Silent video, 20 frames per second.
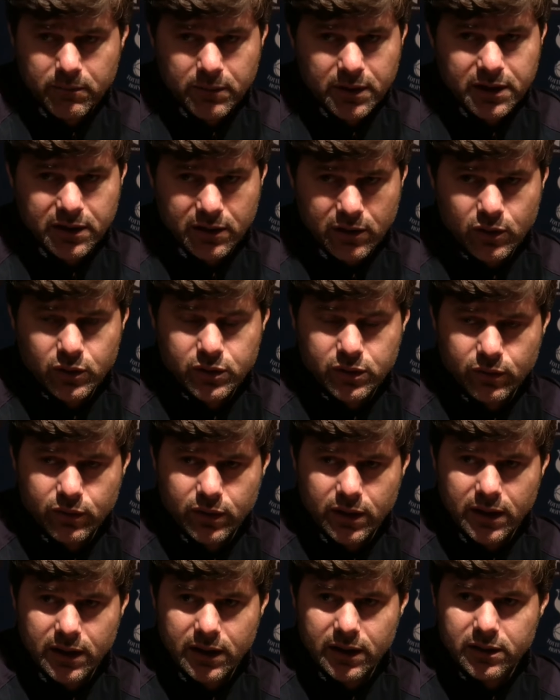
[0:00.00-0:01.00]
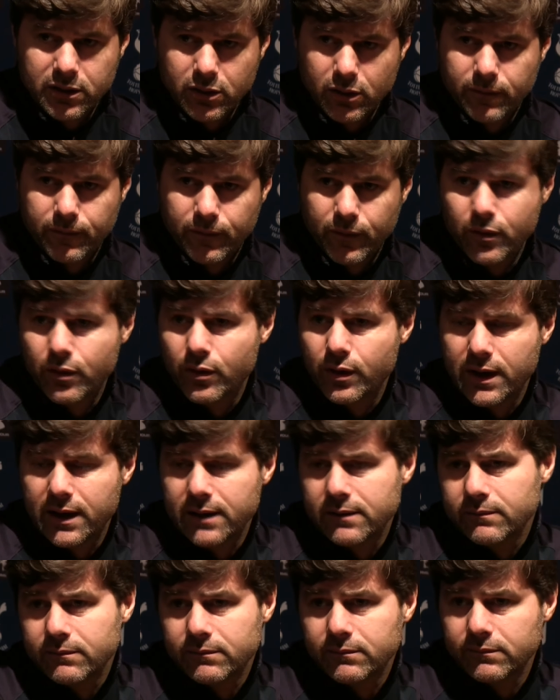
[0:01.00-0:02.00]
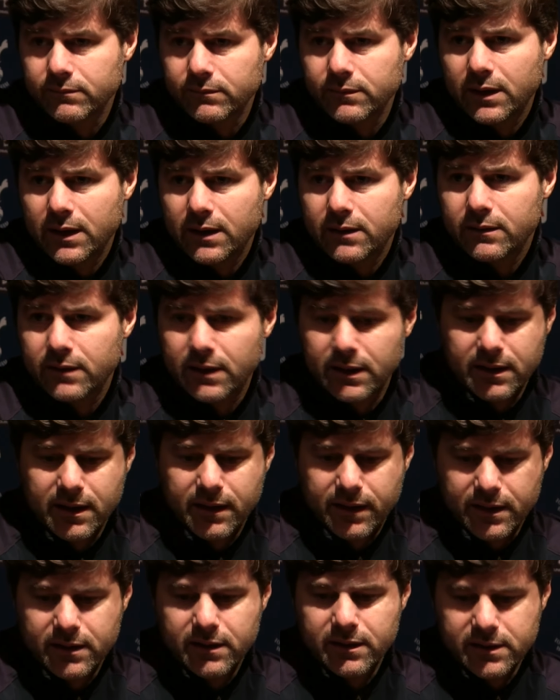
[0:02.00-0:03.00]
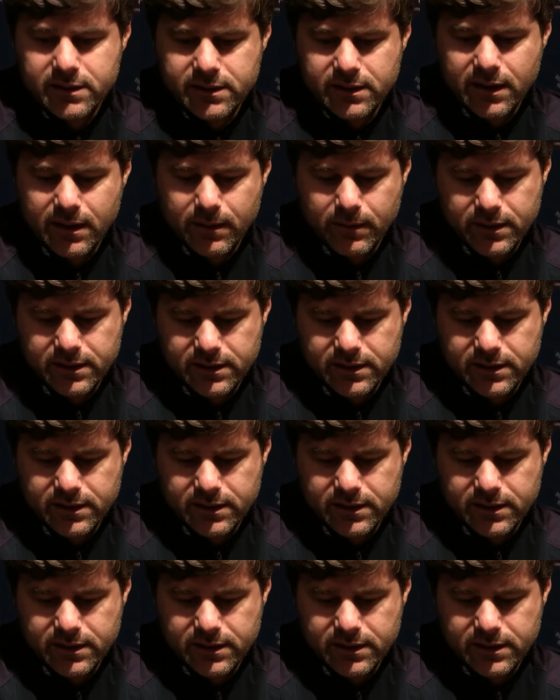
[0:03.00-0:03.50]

very close to the top four, and and I think it's in a,